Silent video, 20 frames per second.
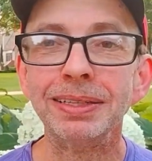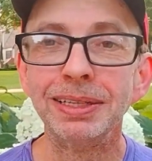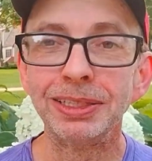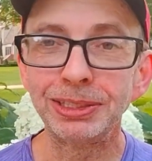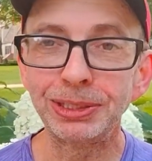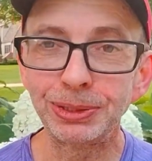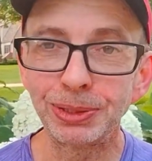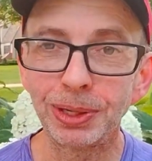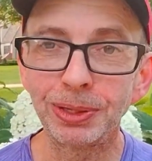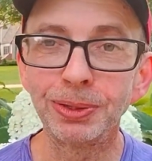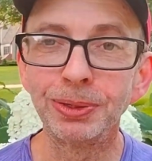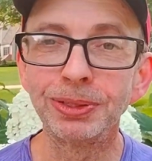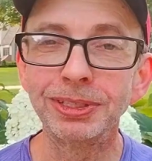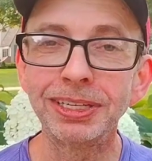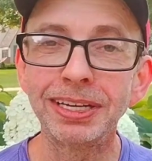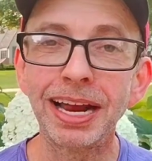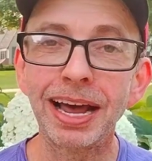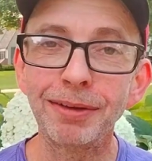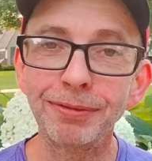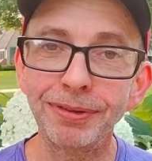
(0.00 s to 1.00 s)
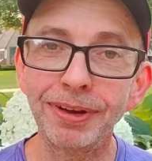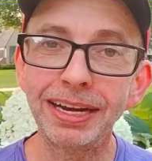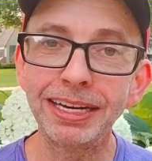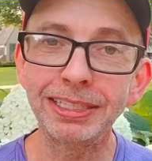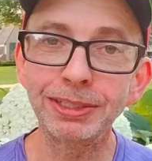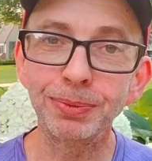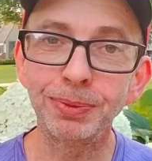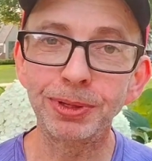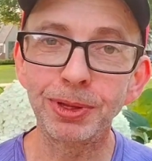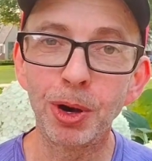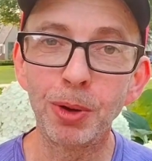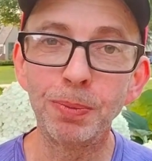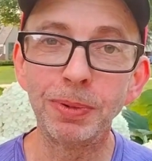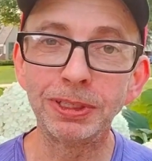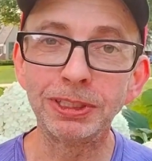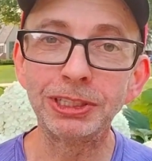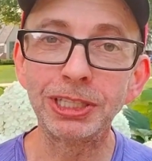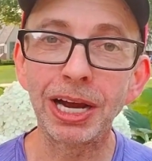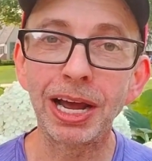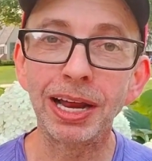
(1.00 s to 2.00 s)
the struggles that I faced with
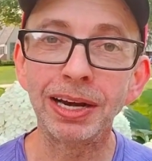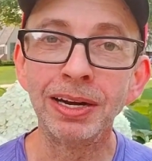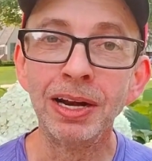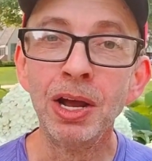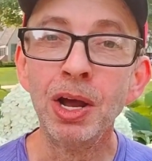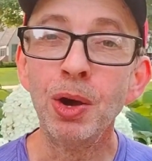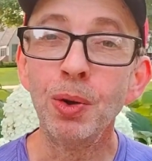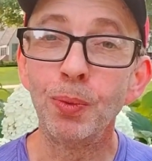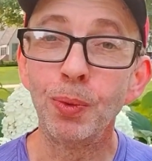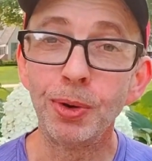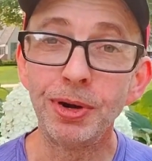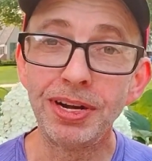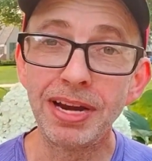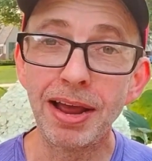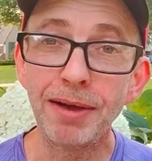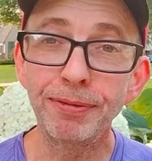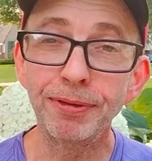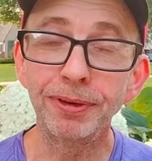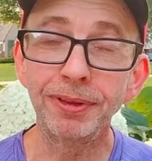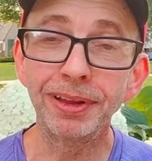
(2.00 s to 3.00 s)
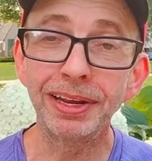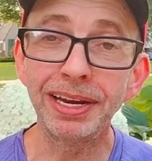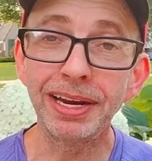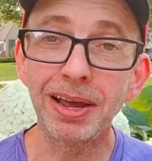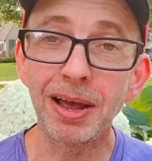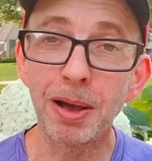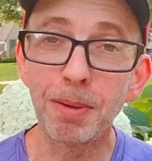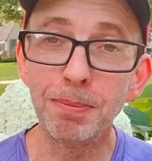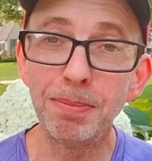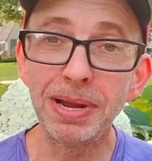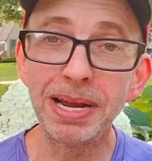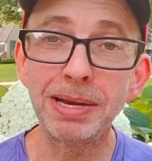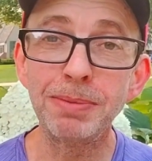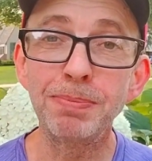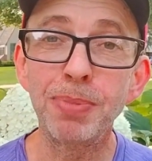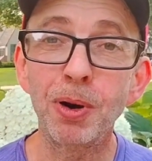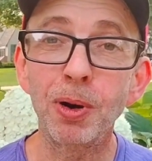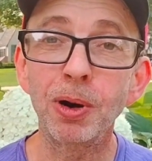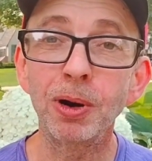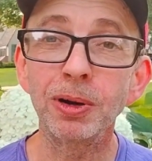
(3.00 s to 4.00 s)
OpenShot were definitely a
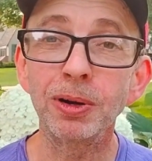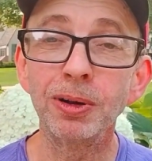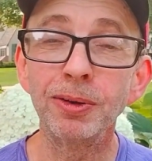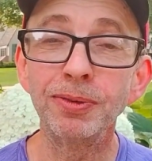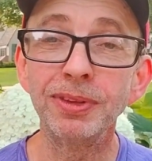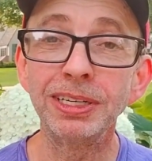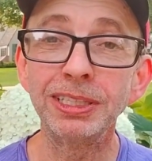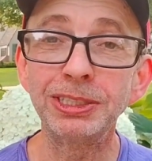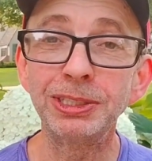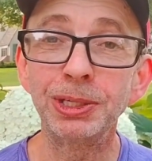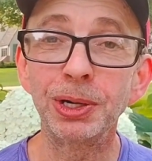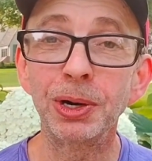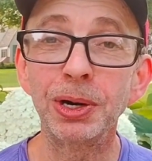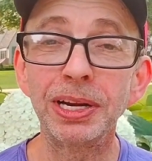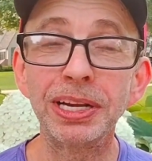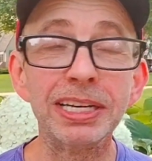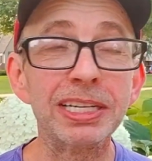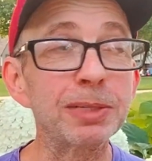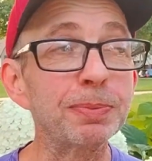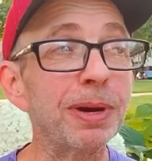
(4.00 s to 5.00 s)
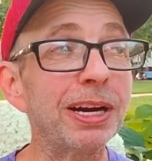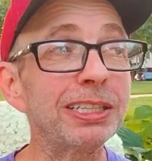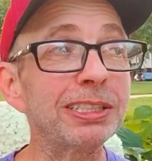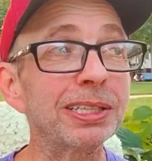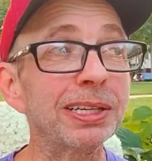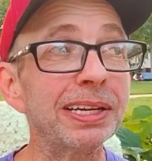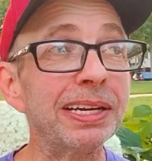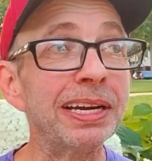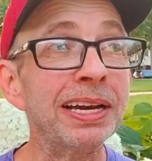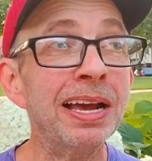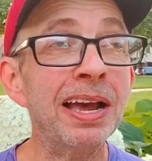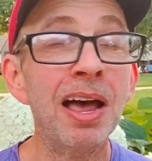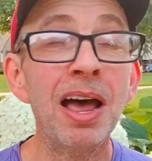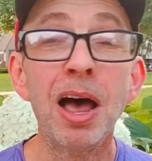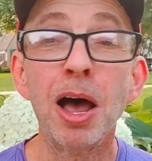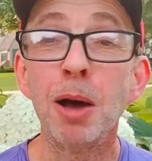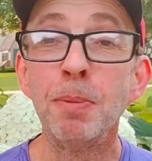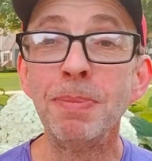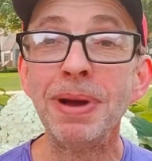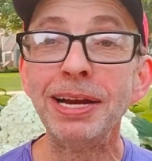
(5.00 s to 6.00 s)
big part of this journey, especially
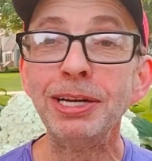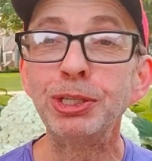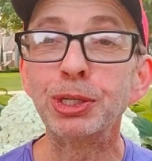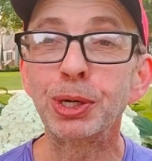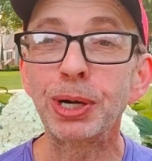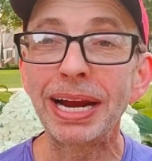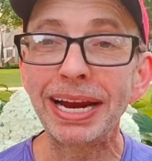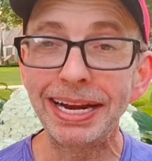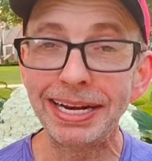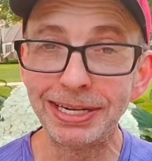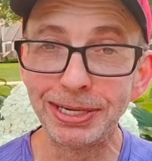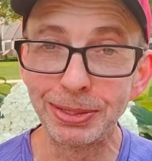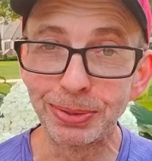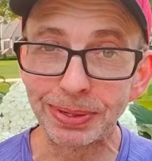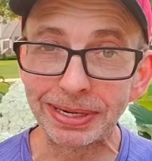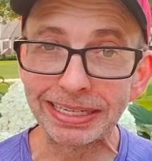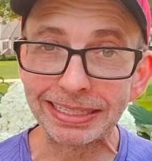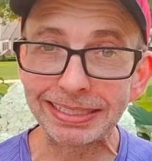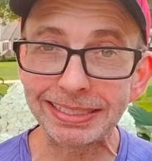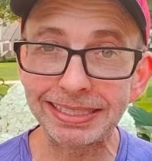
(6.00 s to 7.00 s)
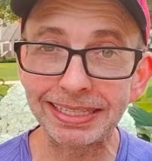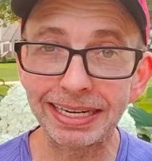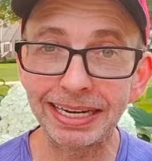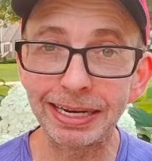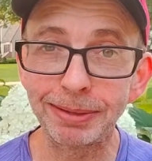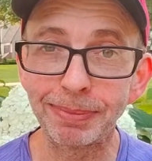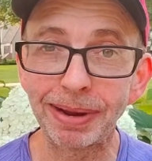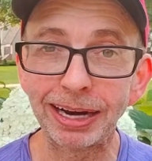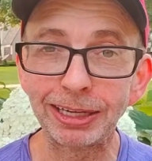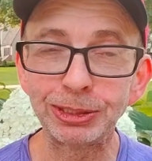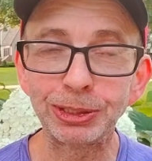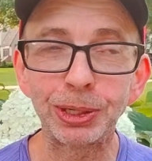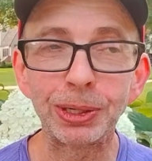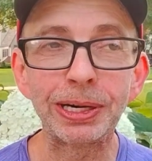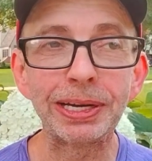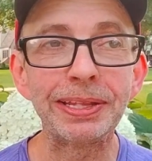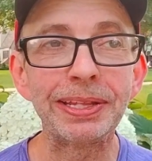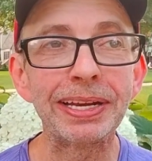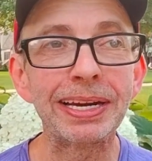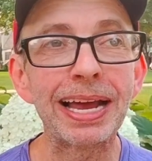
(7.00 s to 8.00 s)
a major hindrance in my
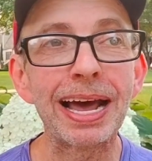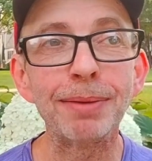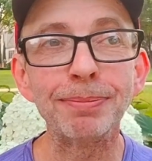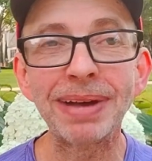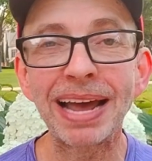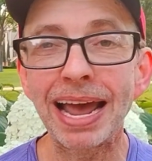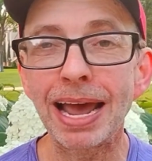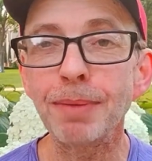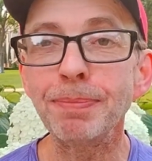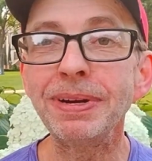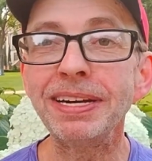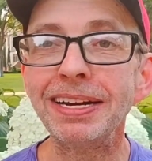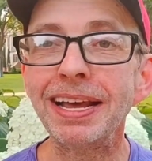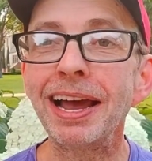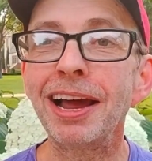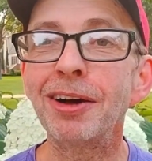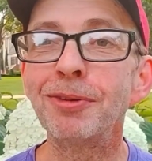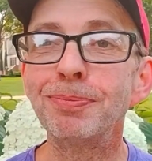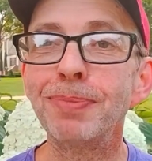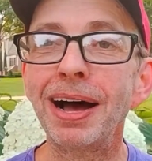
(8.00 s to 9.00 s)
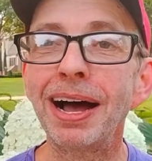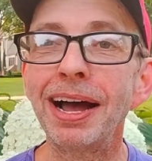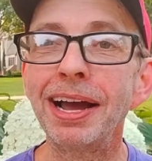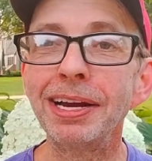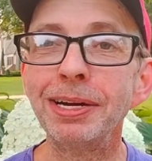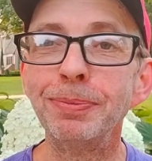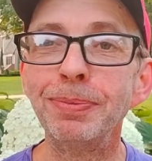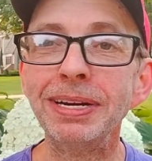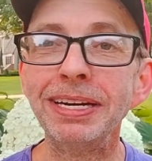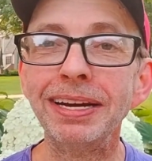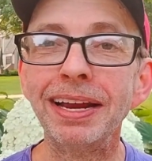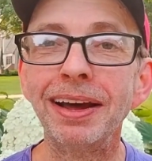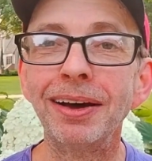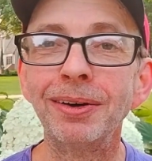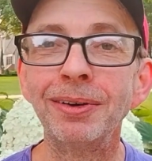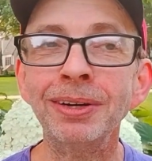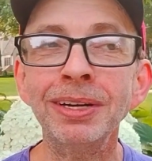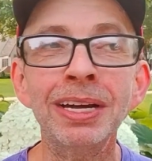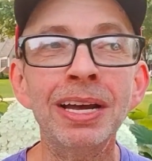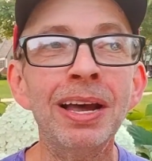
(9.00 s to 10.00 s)
journey that I'm happy to have behind me
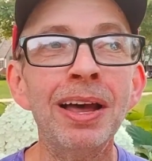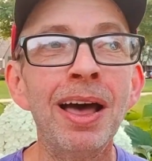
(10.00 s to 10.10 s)
now.